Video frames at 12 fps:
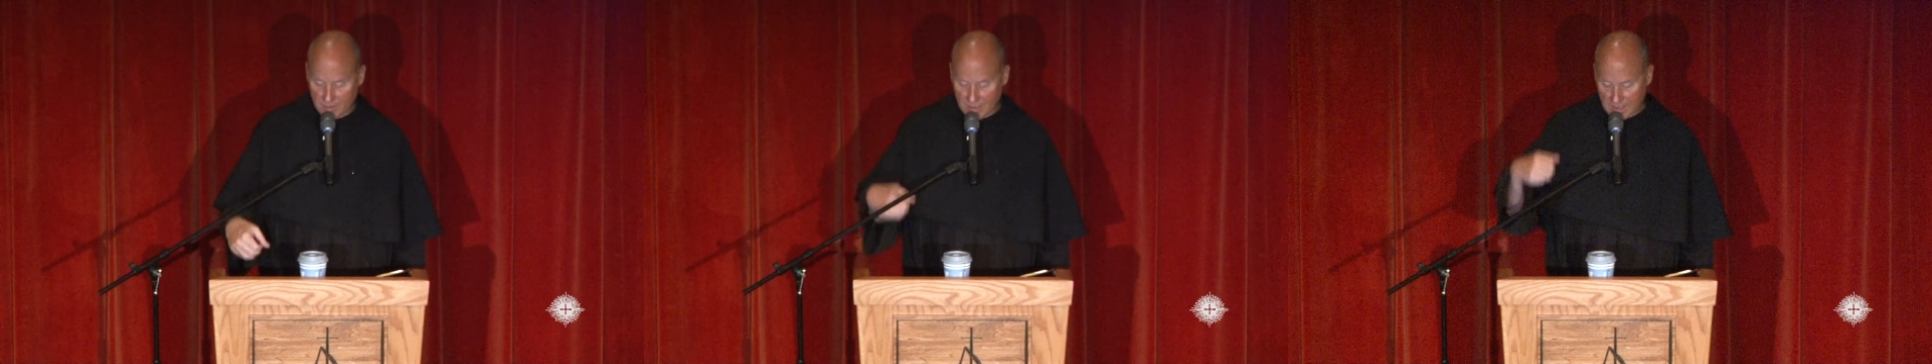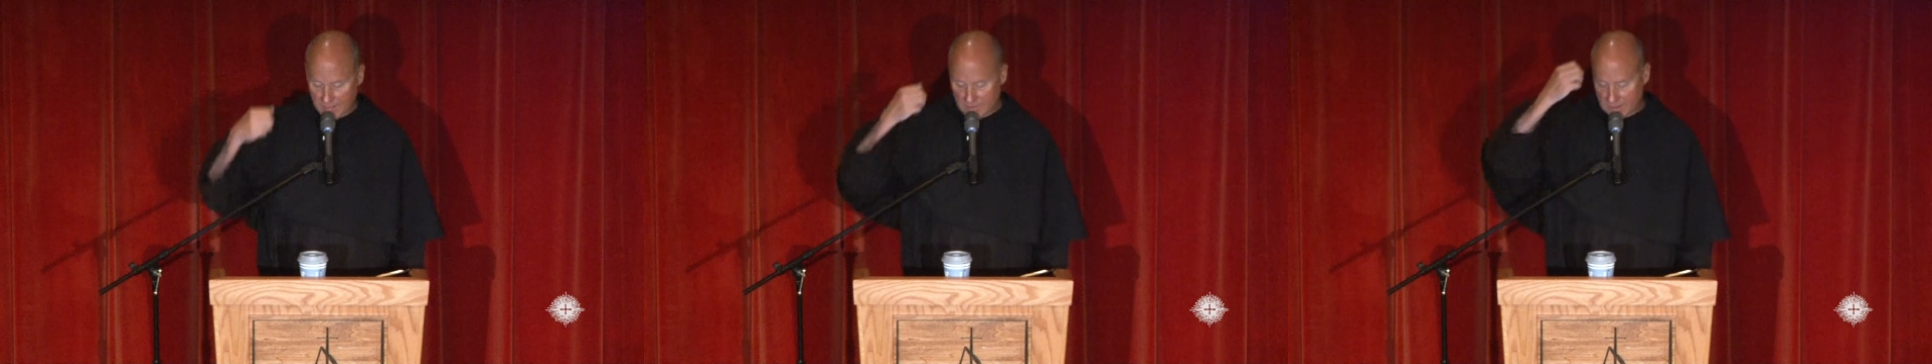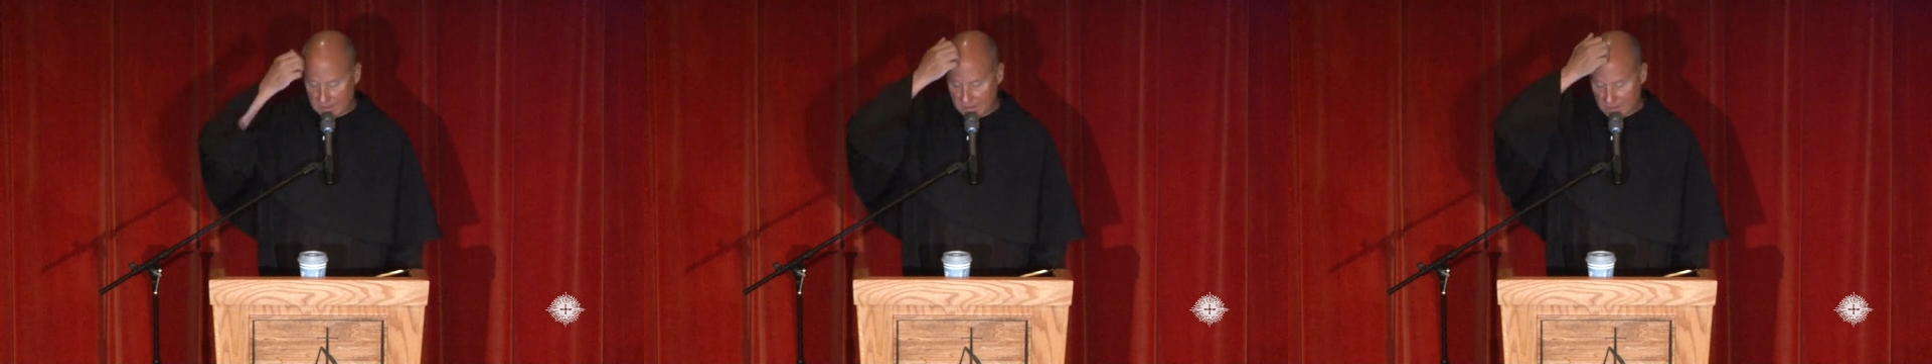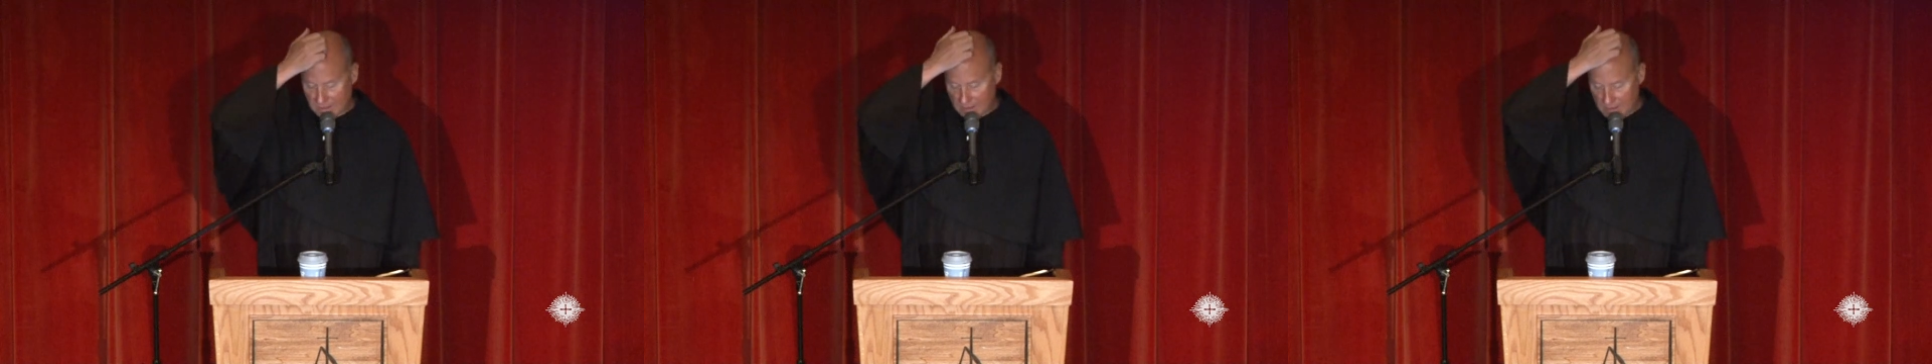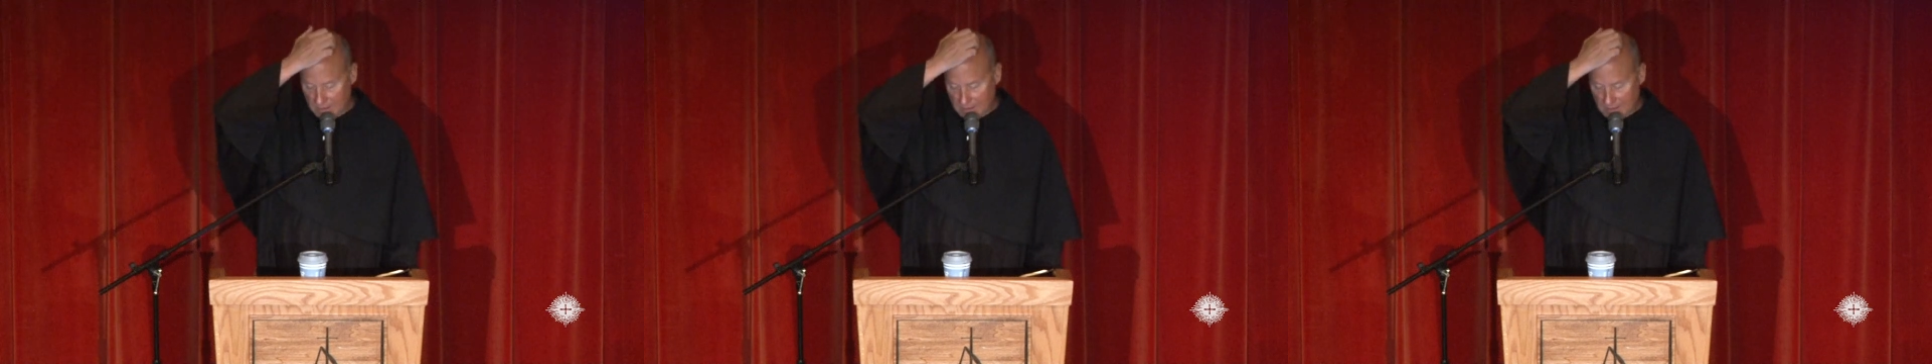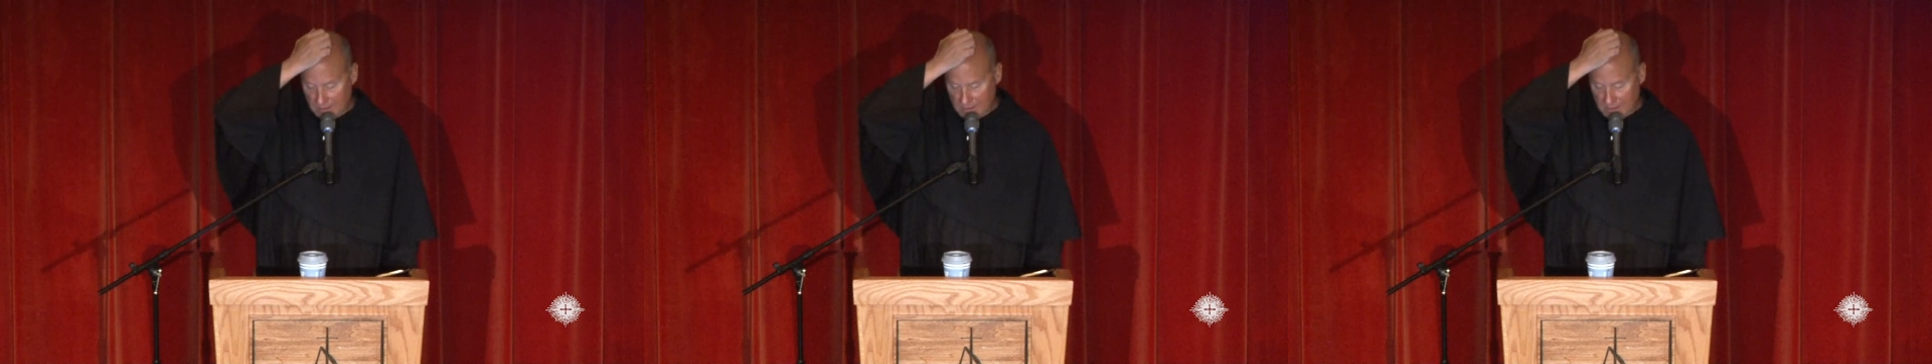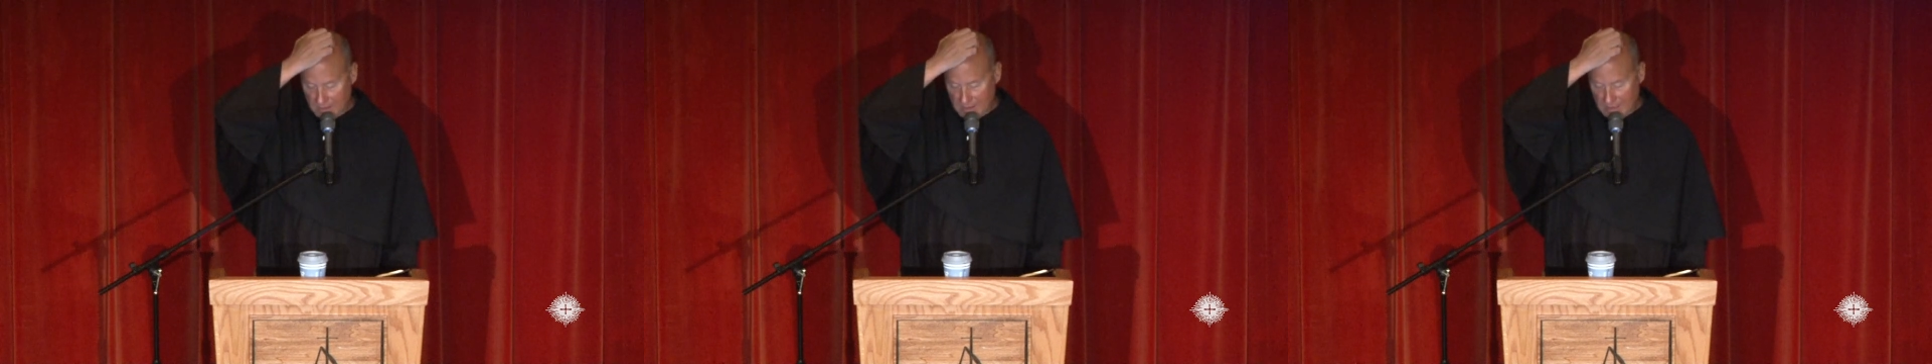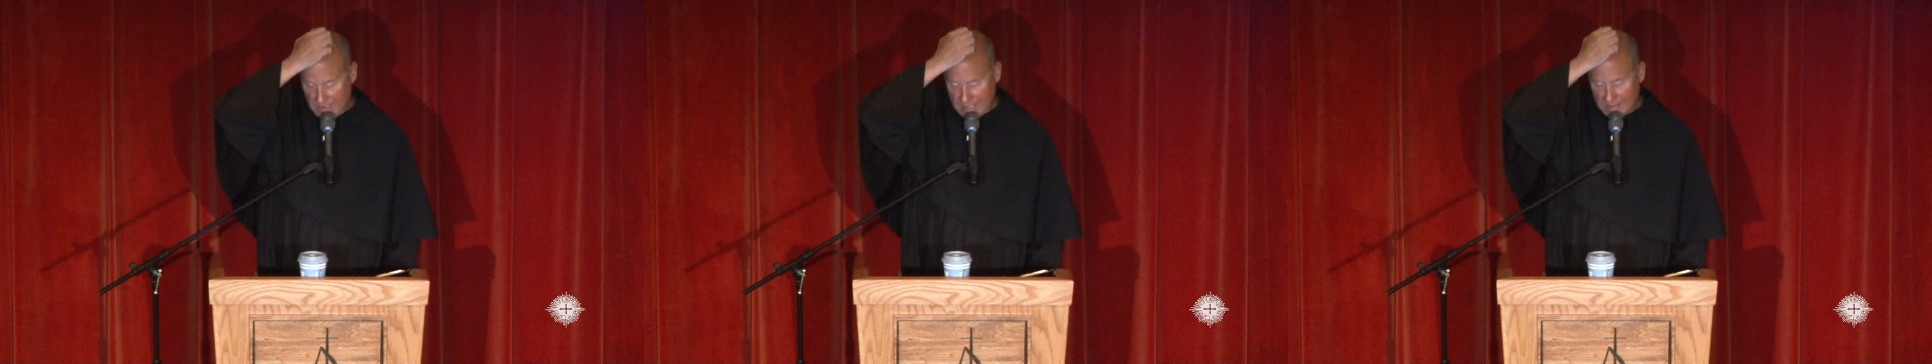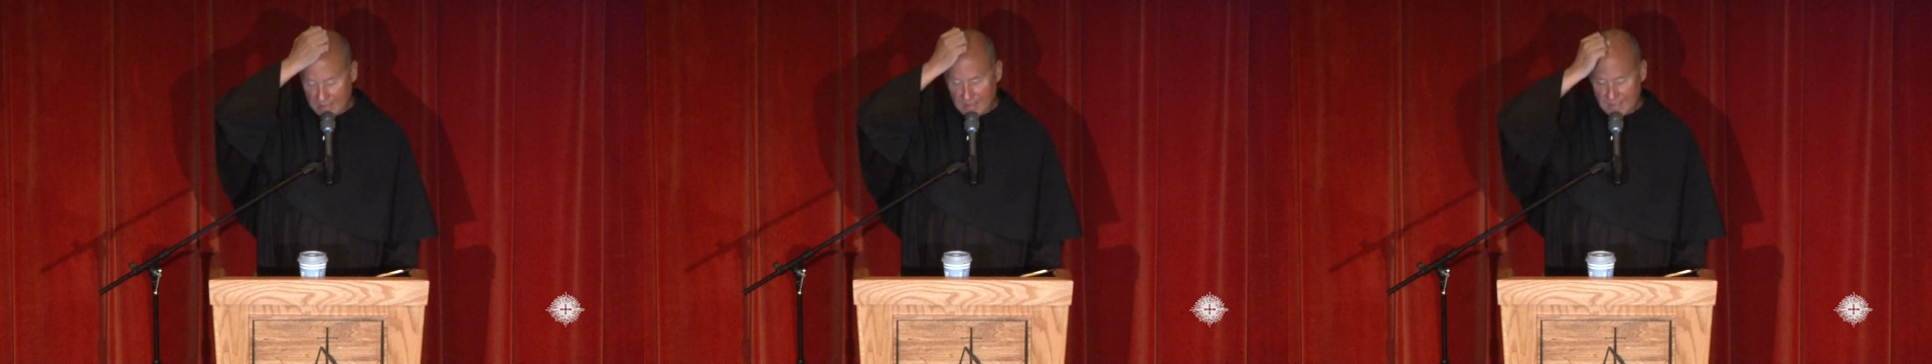lives. And that